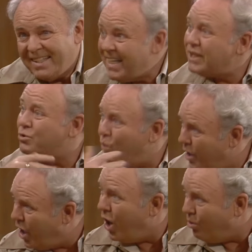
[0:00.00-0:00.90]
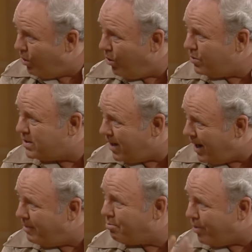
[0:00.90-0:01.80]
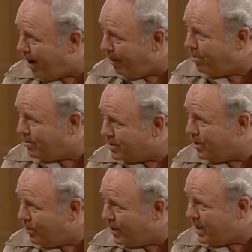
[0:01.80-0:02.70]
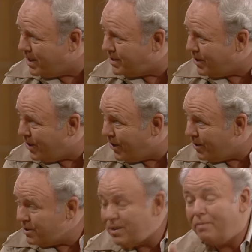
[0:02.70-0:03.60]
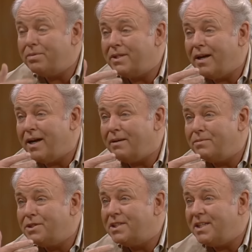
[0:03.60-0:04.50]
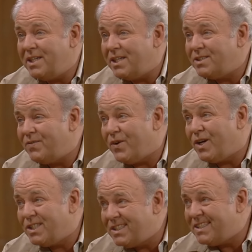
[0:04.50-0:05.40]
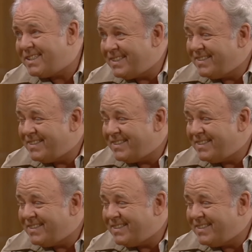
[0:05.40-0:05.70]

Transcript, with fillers: That's one of her old-time problems, Louise, you know? Sometimes she hears voices.